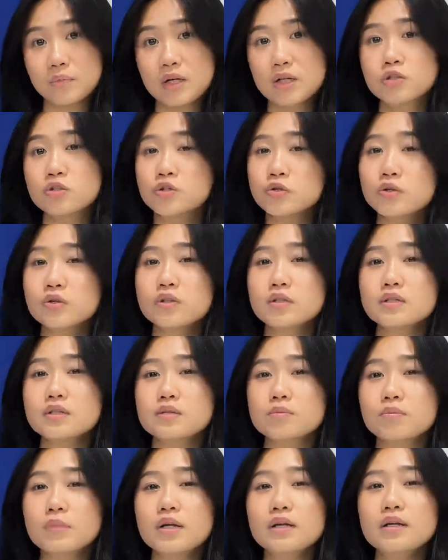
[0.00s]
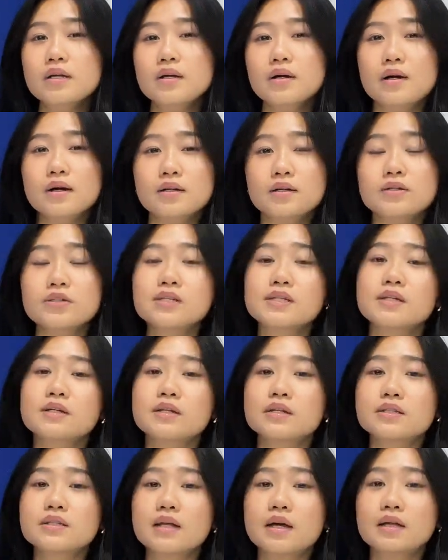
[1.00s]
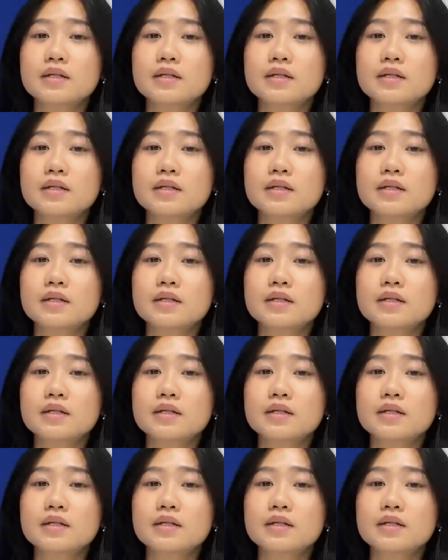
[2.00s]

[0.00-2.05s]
but the truth is many other cities